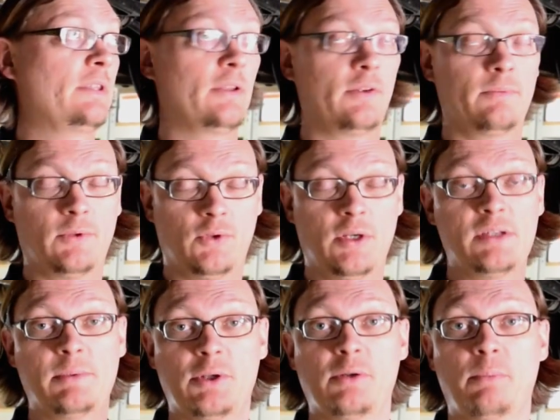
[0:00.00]
the
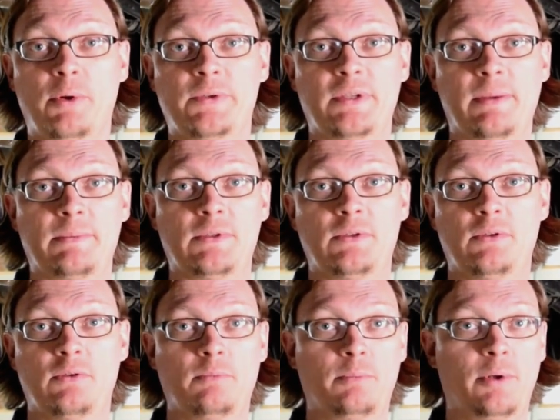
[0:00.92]
transmission bolts up
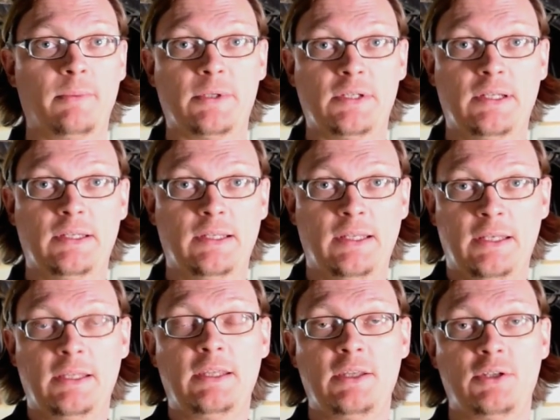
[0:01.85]
to pretty much
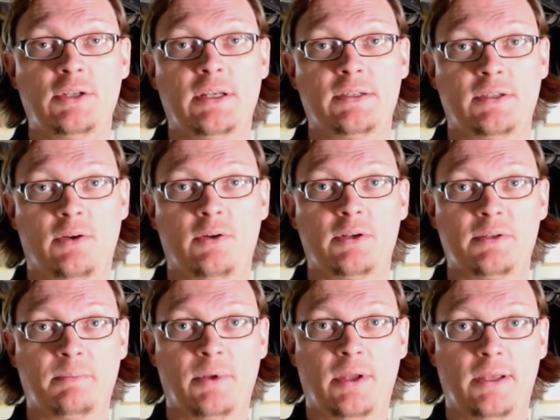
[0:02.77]
any EJ
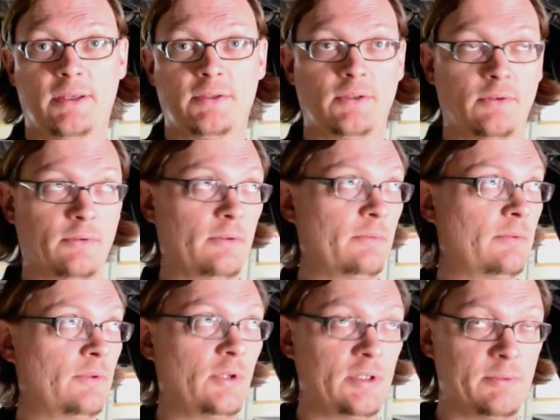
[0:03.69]
series block. So
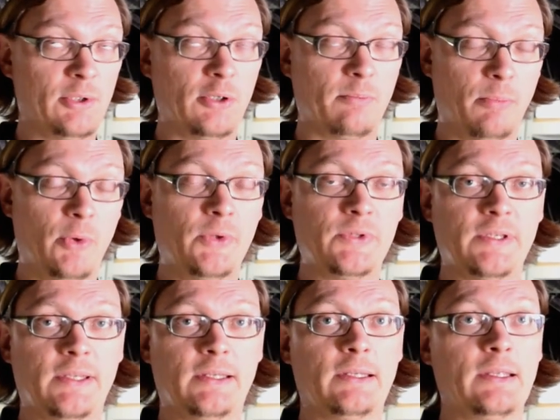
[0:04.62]
the transmission
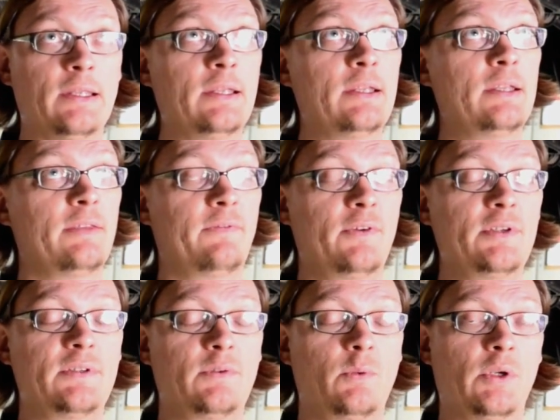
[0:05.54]
bolts in.
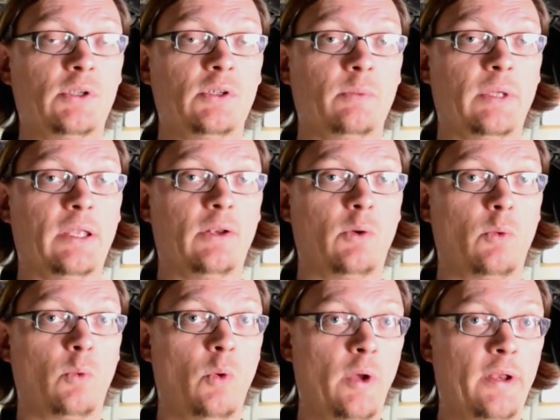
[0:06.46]
First question that we get
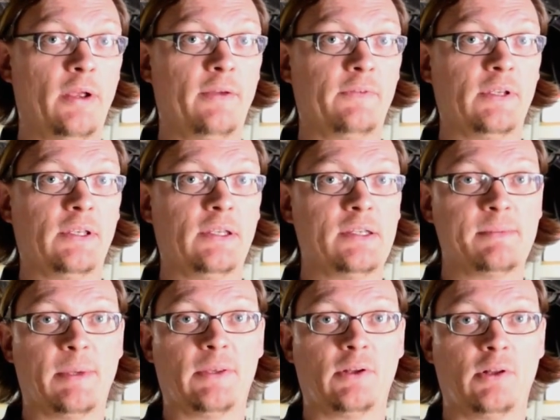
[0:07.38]
quite often
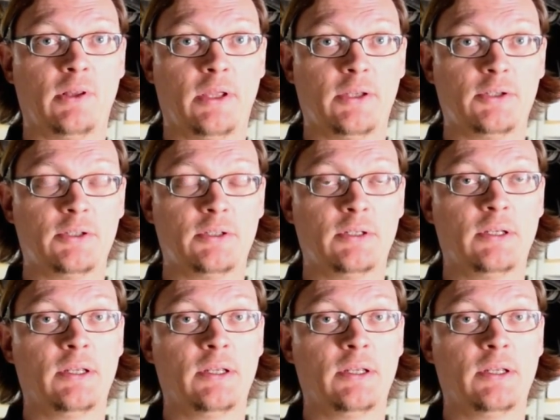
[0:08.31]
is about the clutch.